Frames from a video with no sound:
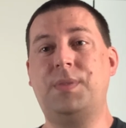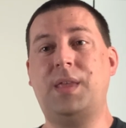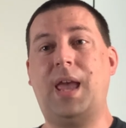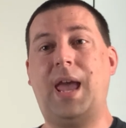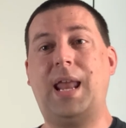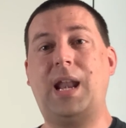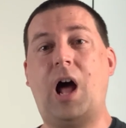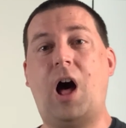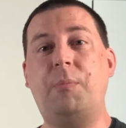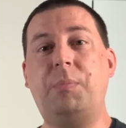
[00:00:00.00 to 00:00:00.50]

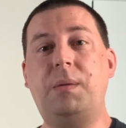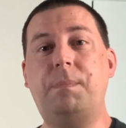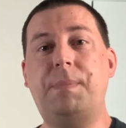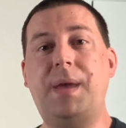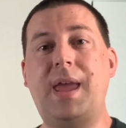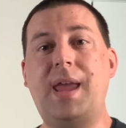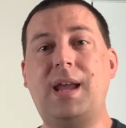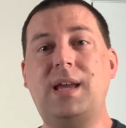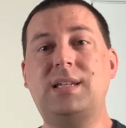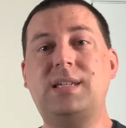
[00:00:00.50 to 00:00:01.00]
And I'll be
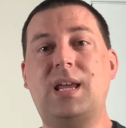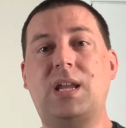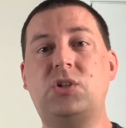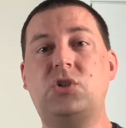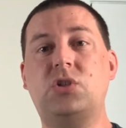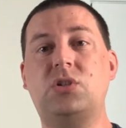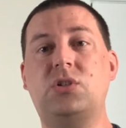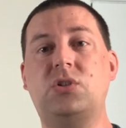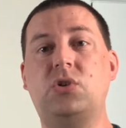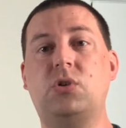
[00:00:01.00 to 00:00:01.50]
paying
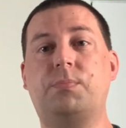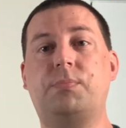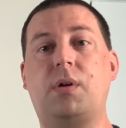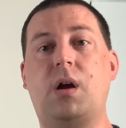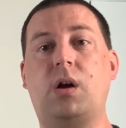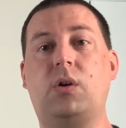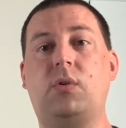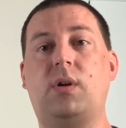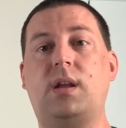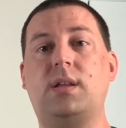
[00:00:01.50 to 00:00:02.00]
attention to your
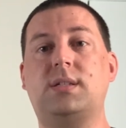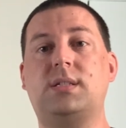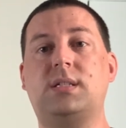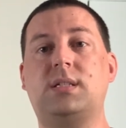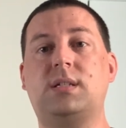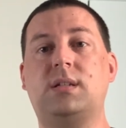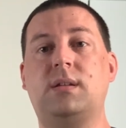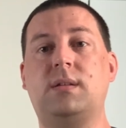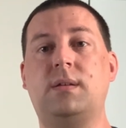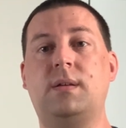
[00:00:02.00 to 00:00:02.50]
progress.
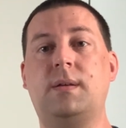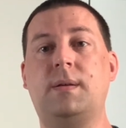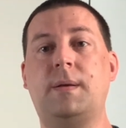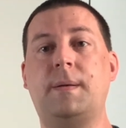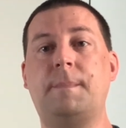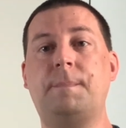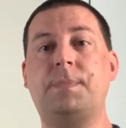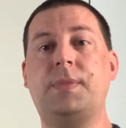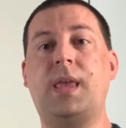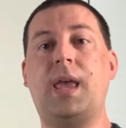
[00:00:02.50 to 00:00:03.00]

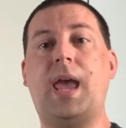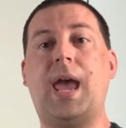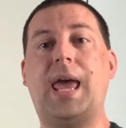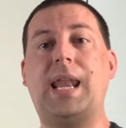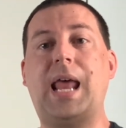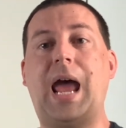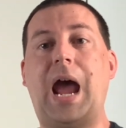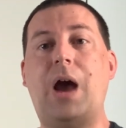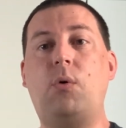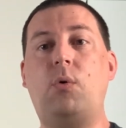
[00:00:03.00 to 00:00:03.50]
And
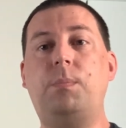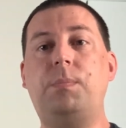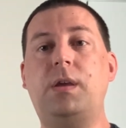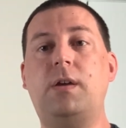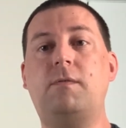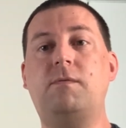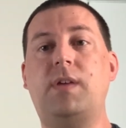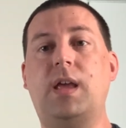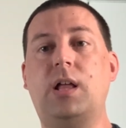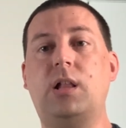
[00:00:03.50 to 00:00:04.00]
I will be
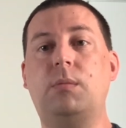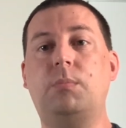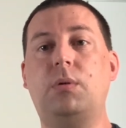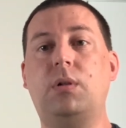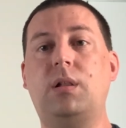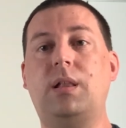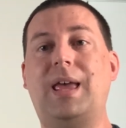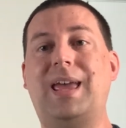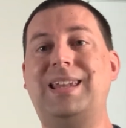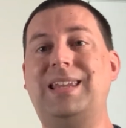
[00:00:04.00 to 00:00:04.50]

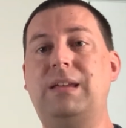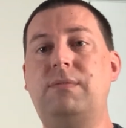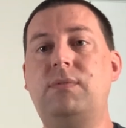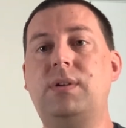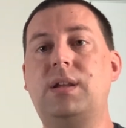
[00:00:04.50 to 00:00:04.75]
available and even